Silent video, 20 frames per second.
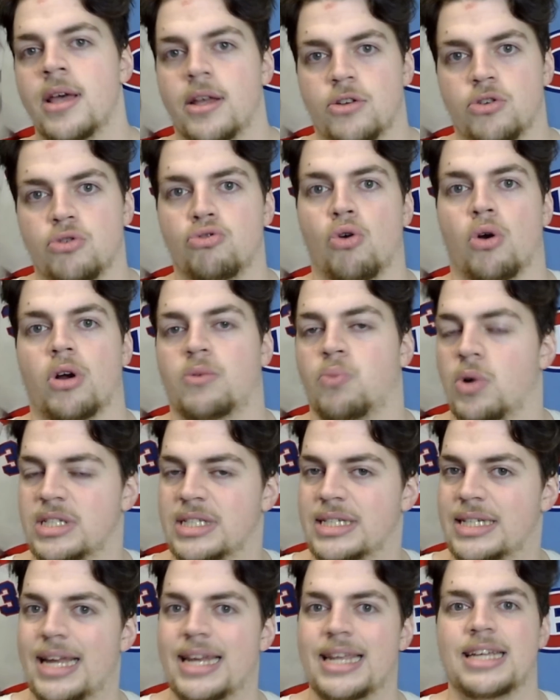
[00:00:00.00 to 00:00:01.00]
New York
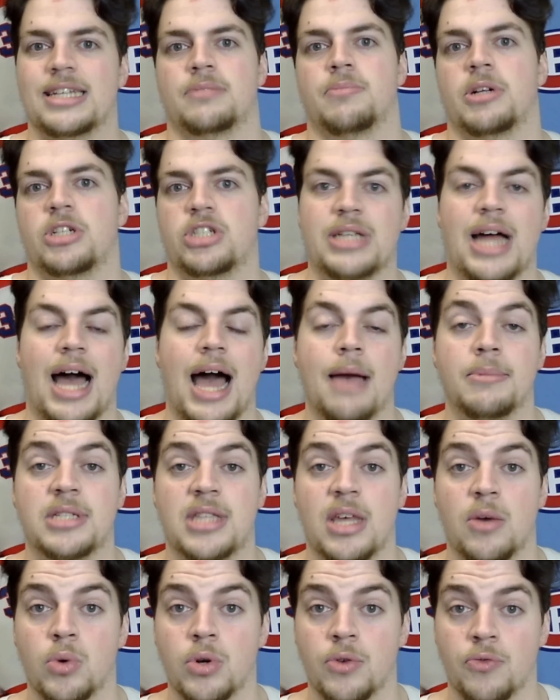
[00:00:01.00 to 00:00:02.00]
wasn't getting as much time as
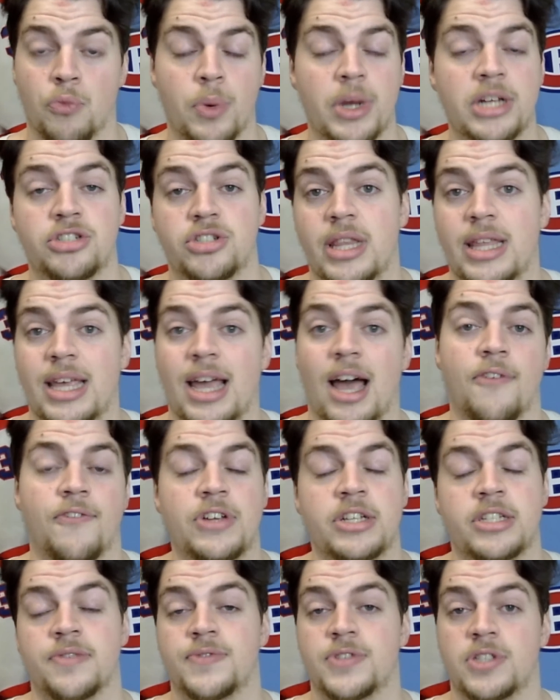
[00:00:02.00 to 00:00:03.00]
they would have wished in the
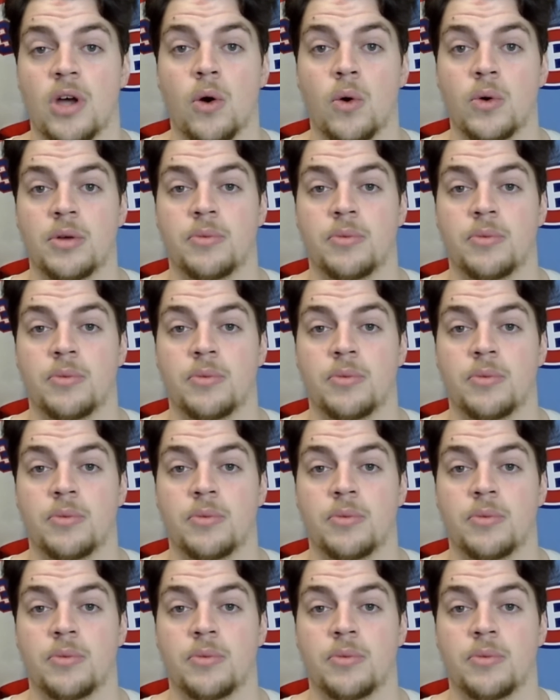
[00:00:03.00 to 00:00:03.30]
offensive zone.